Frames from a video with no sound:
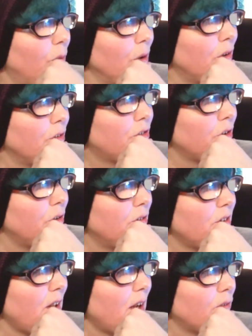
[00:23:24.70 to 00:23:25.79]
I was doing
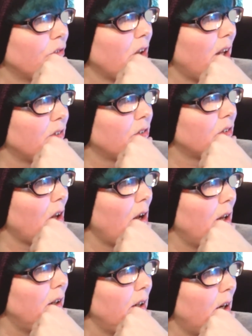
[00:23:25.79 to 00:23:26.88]
sound tests
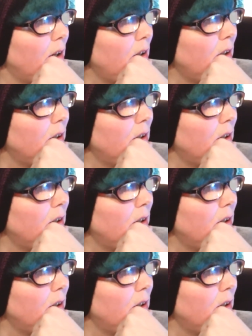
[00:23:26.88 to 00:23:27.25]
earlier,